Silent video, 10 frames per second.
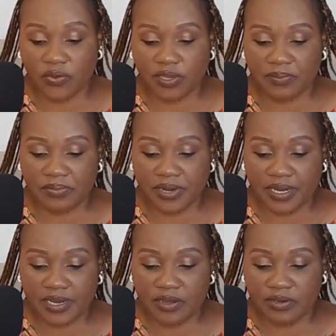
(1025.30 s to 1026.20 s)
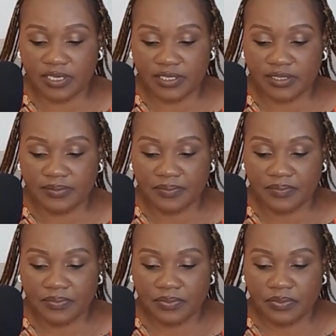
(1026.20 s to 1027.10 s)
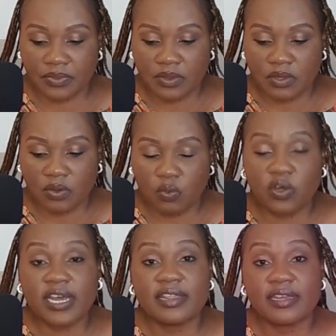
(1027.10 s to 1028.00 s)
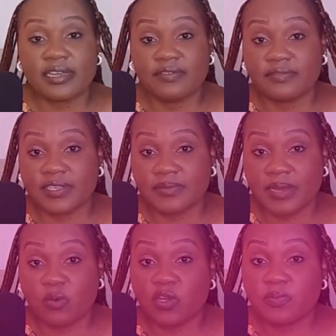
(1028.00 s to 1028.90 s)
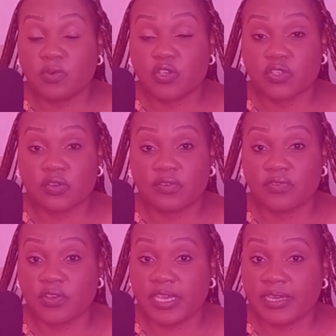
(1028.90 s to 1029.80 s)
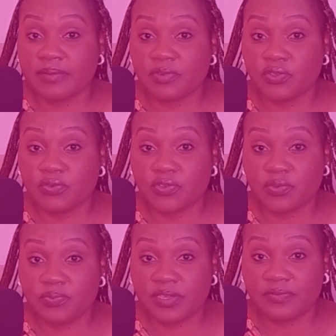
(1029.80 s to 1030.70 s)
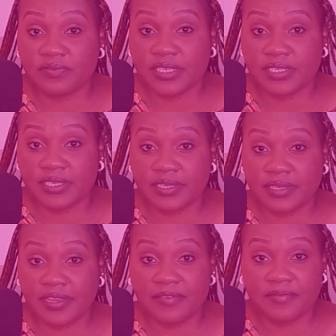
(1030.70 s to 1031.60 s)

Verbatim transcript: how you can break it down is: what are the investments? What portion of your income do you want to be investing